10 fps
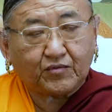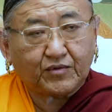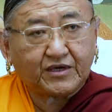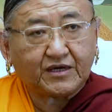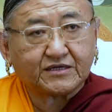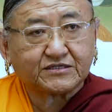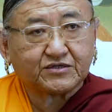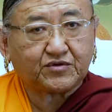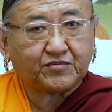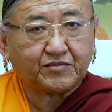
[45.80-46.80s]
We as
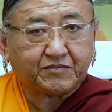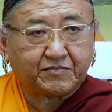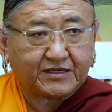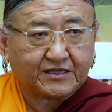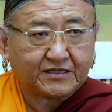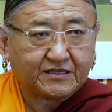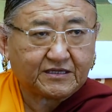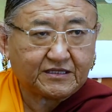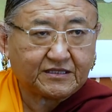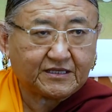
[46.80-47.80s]
a human being,
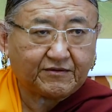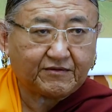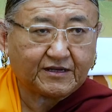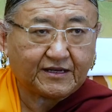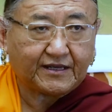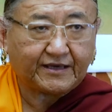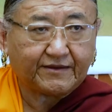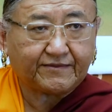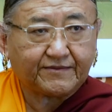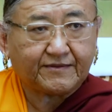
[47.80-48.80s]
in our
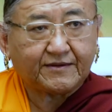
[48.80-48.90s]
life,